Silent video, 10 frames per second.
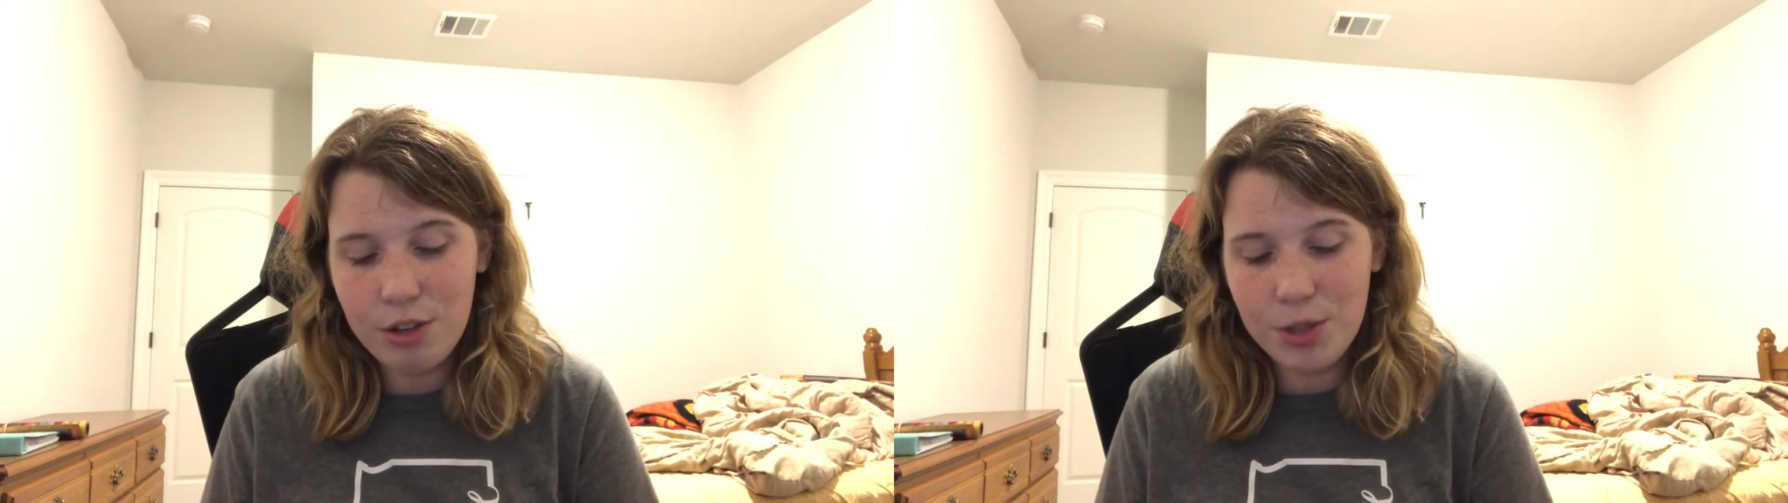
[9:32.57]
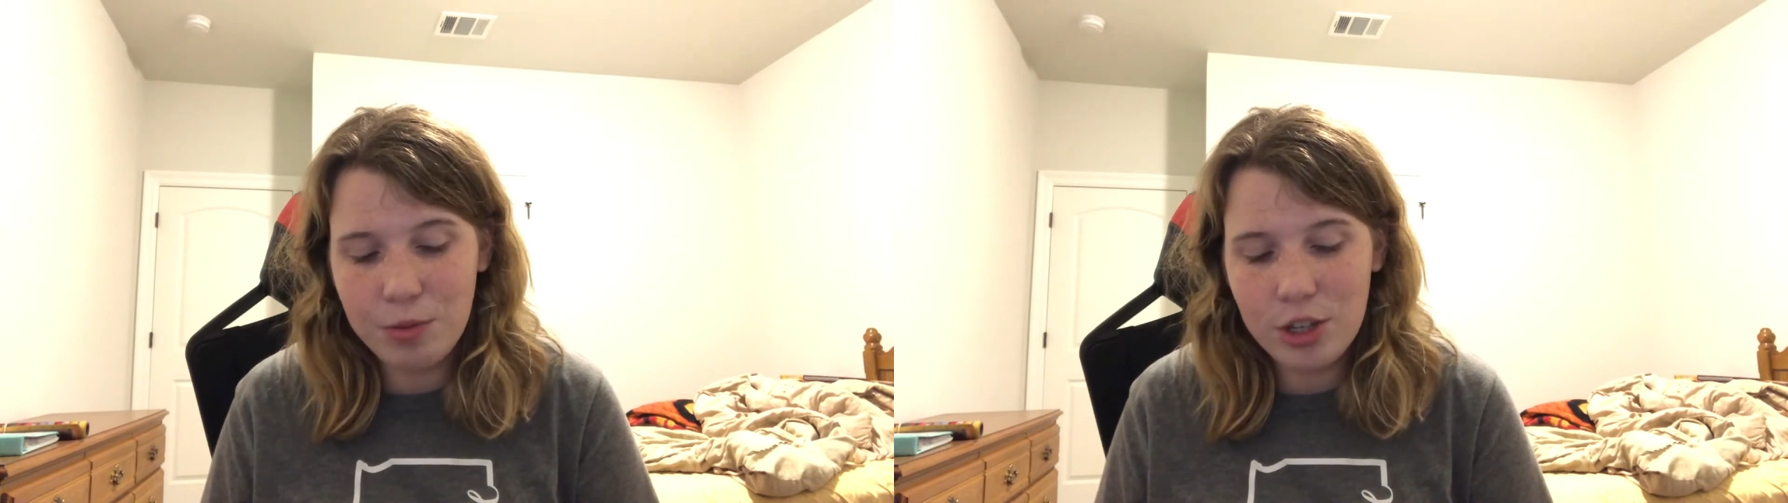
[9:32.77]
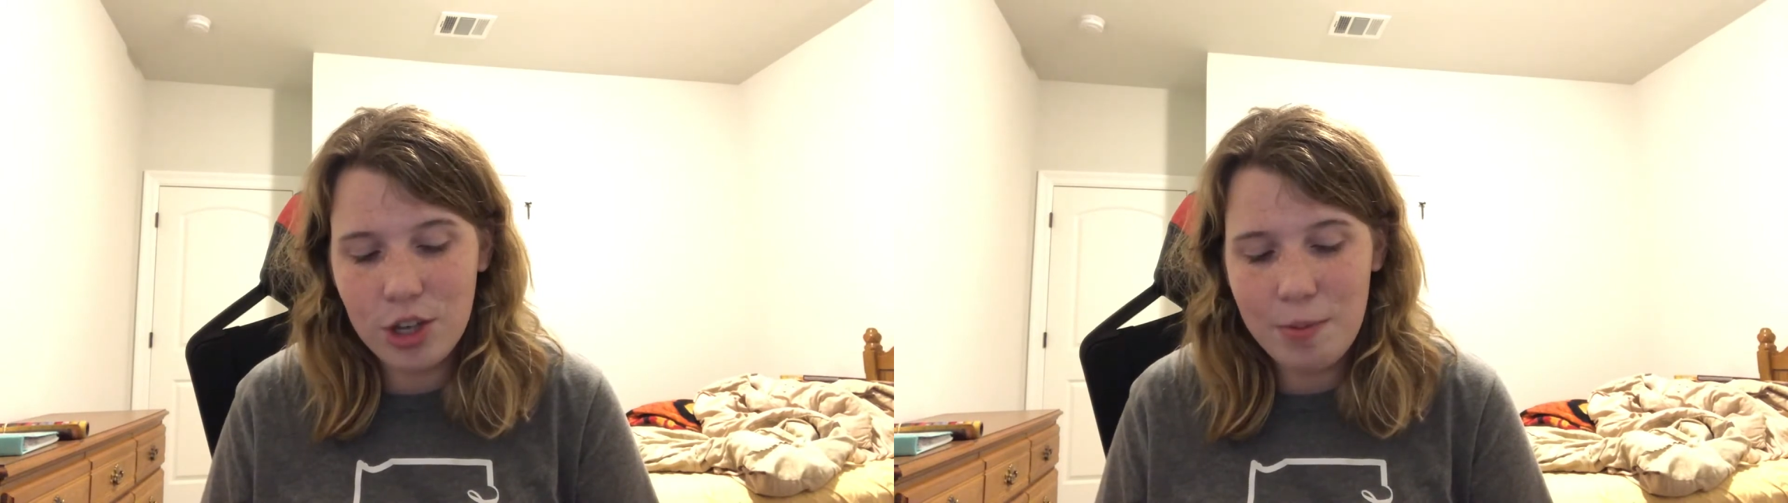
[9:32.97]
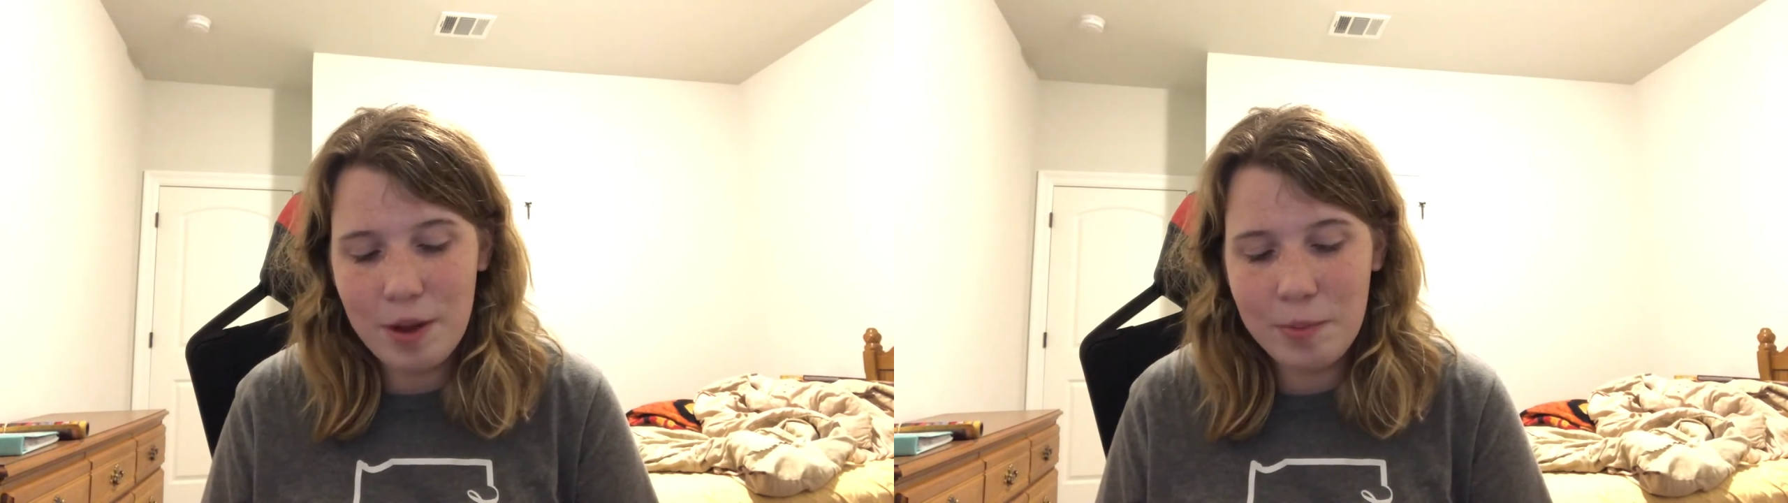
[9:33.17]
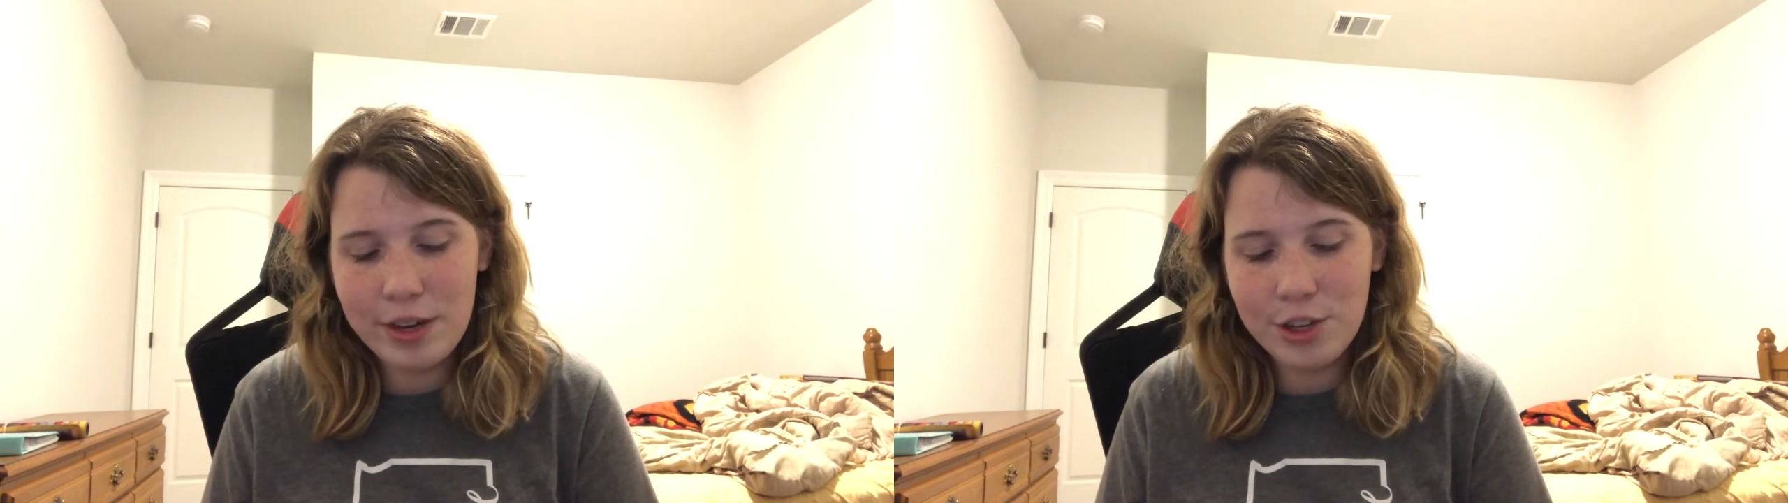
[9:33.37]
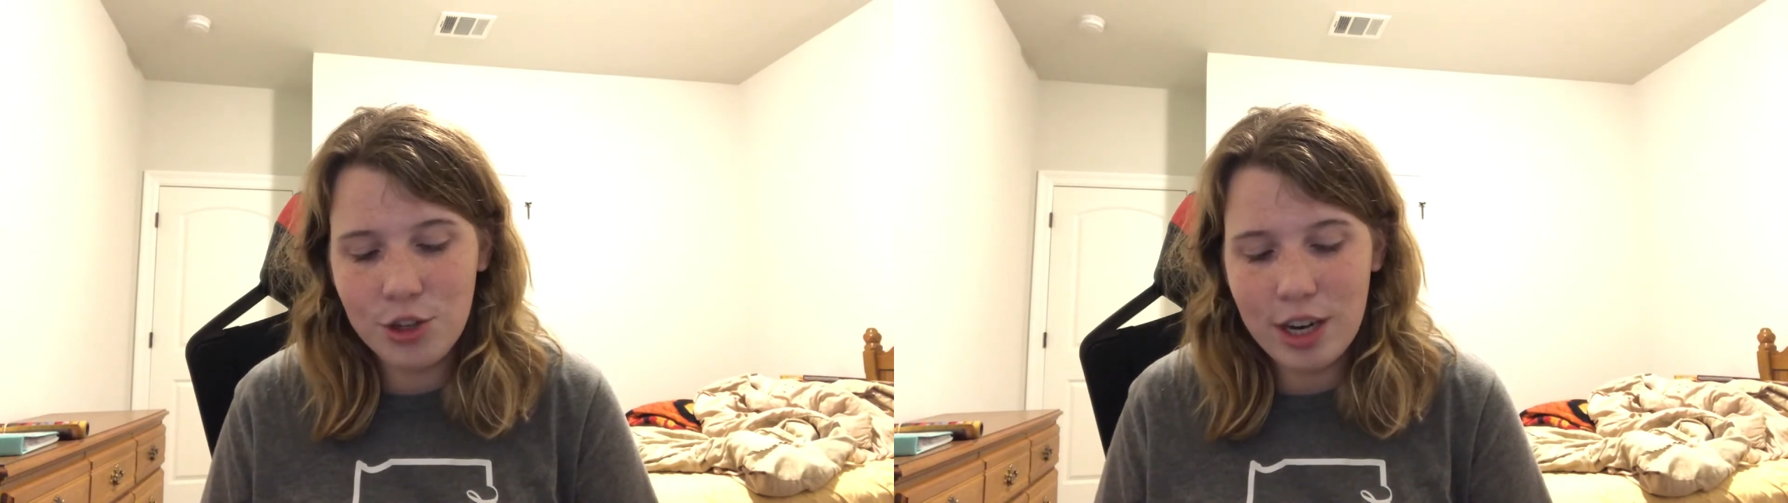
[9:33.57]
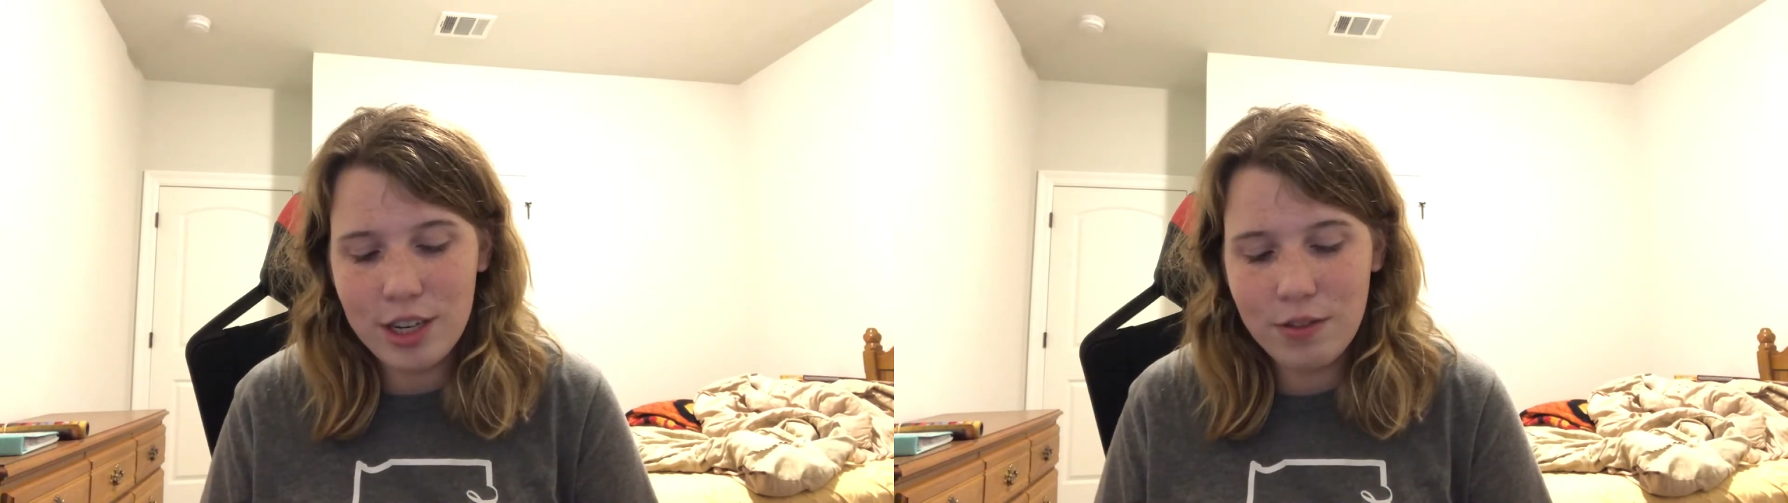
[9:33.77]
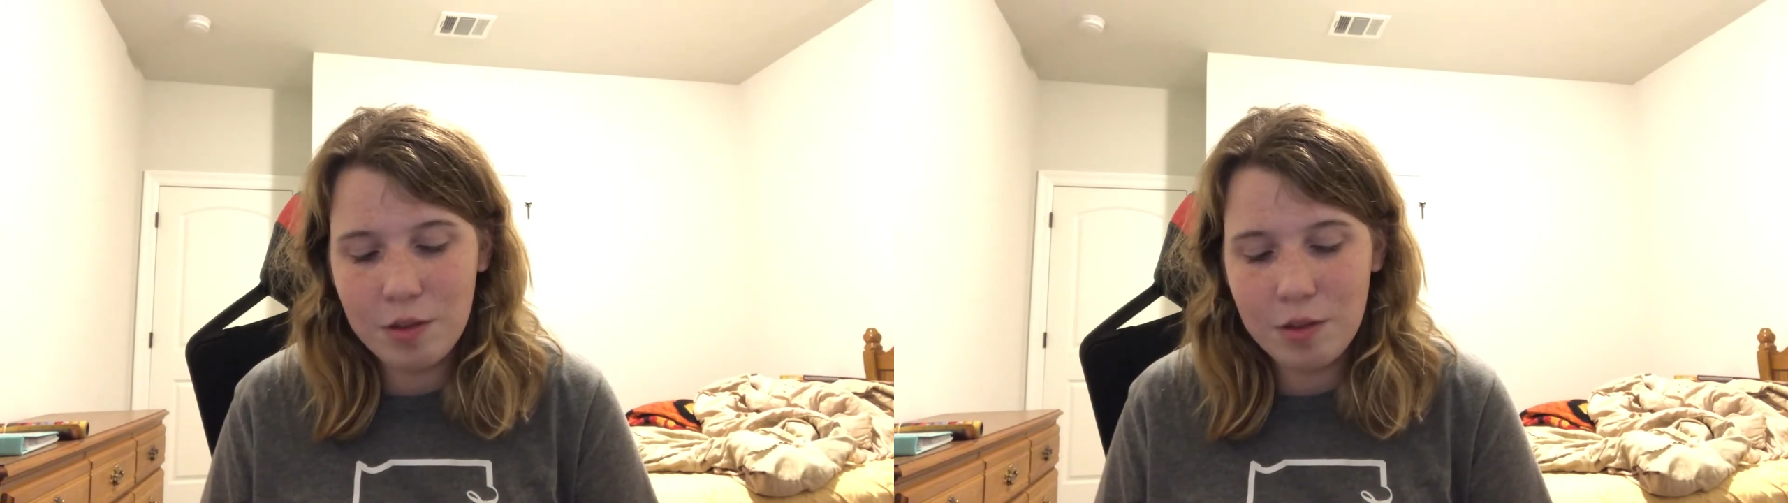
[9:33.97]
Springtrap had been extracted